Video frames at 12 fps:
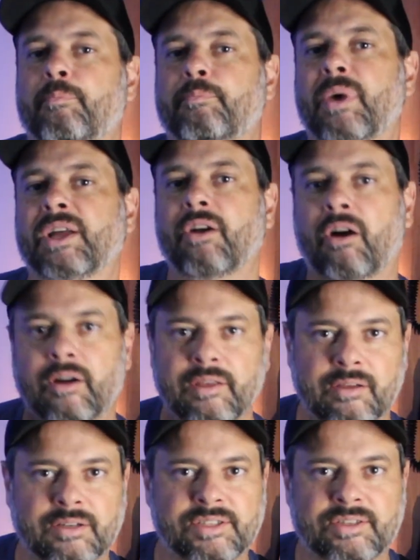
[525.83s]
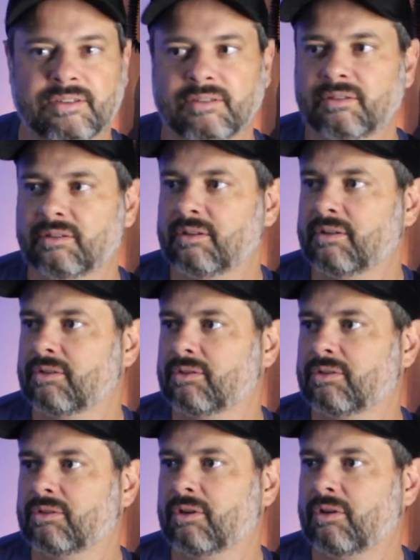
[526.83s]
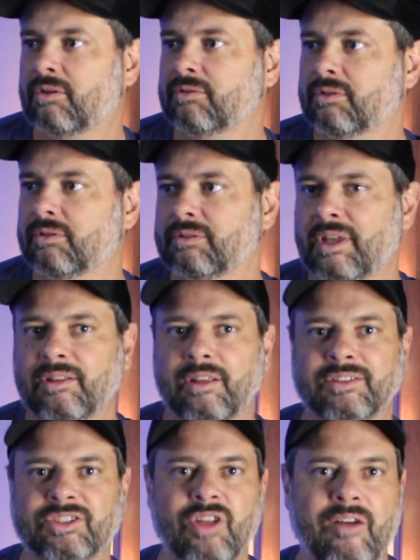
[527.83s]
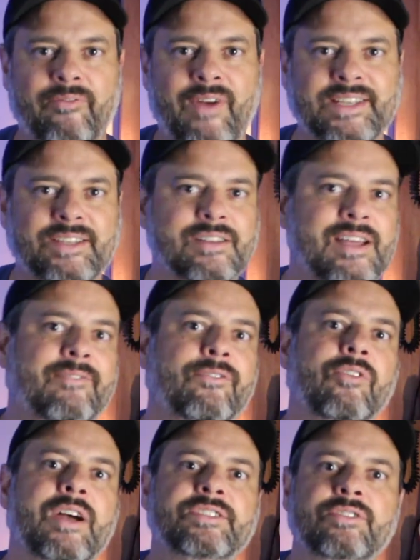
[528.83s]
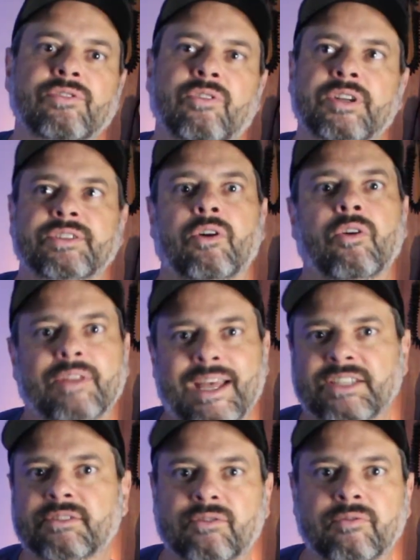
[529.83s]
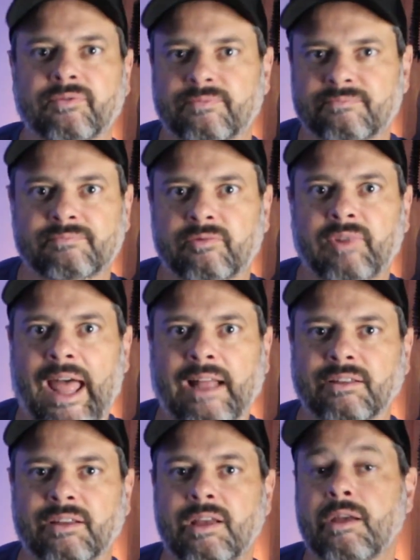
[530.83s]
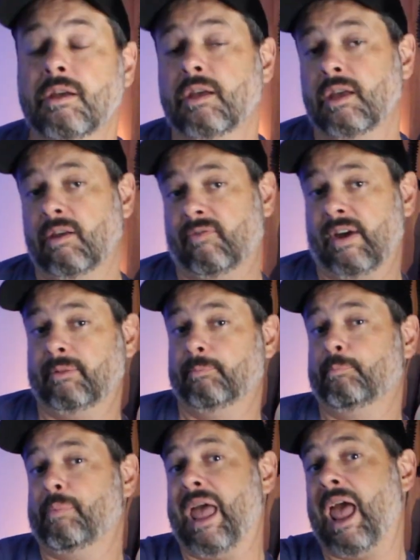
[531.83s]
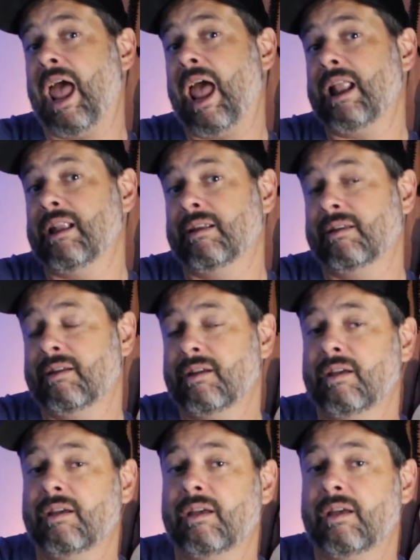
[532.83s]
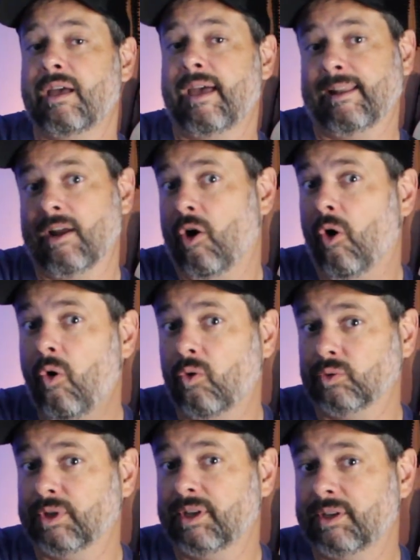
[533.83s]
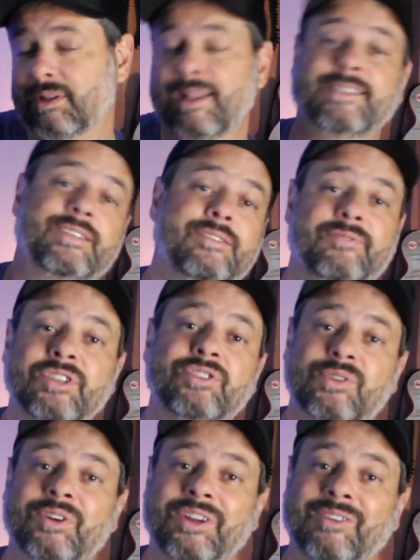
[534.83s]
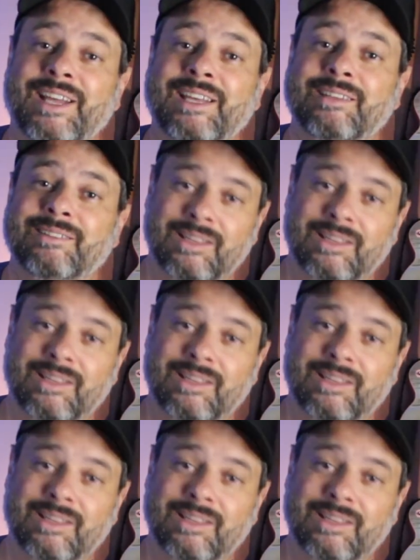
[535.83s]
But our ears it's not fast enough for us to notice, oh, that's too flat. If I bend and hold, that's a different story, right?